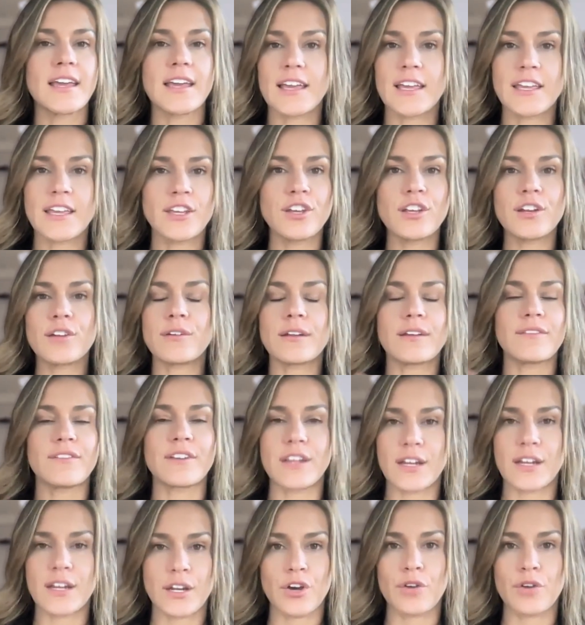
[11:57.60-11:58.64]
you don't even
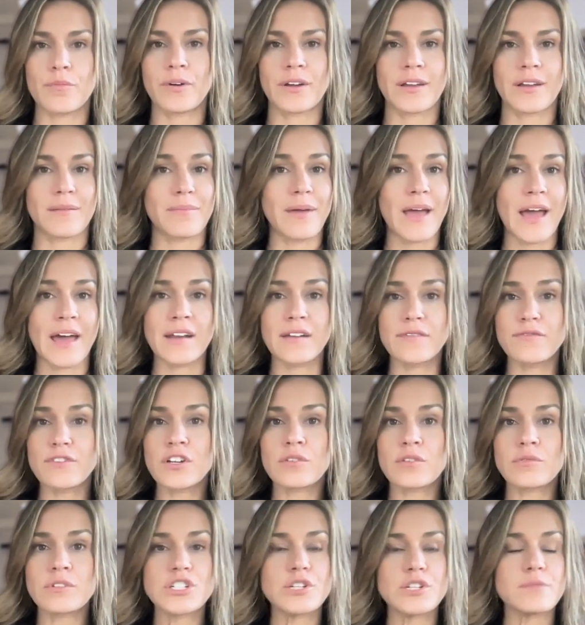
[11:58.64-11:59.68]
need a notebook and pen if you
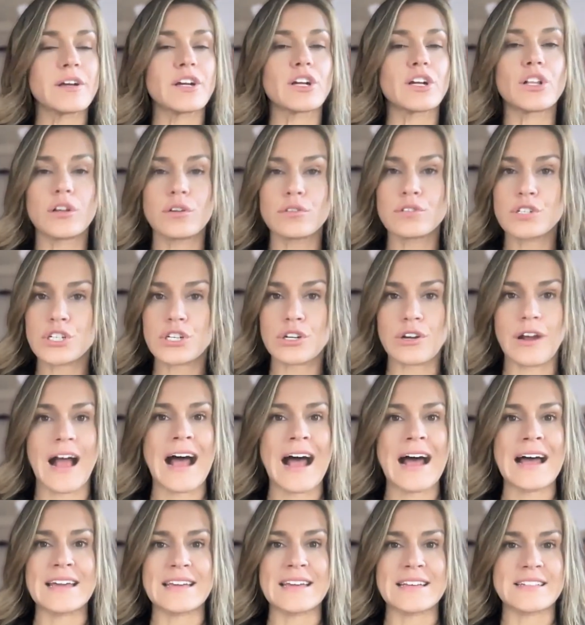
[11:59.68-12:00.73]
don't want to, but close your
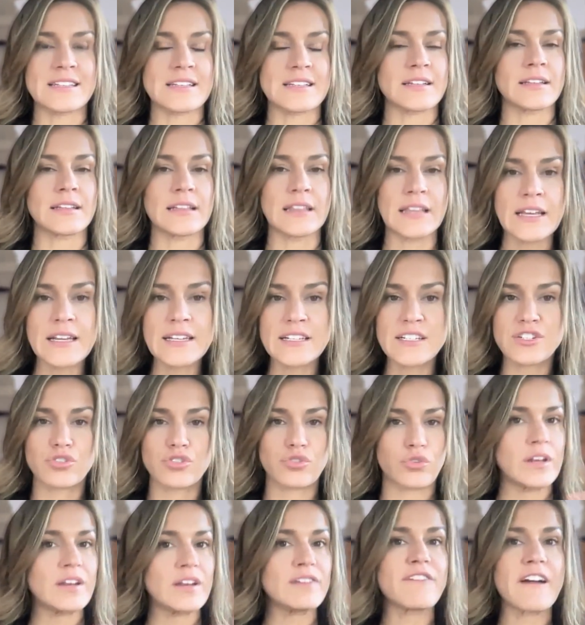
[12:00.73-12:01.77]
eyes and list
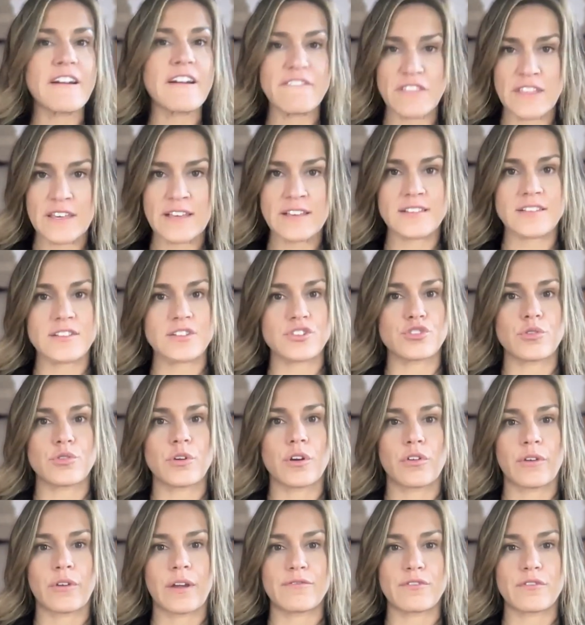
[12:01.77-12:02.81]
3 to 5 things that you are
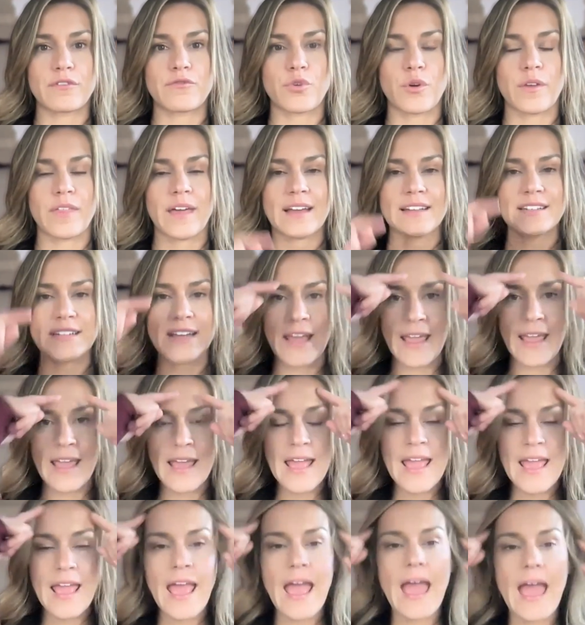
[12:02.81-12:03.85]
grateful for that day.
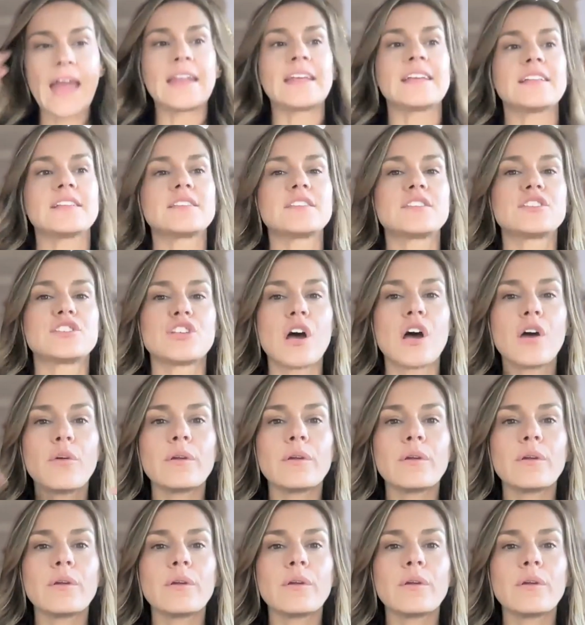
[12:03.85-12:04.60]
And it's so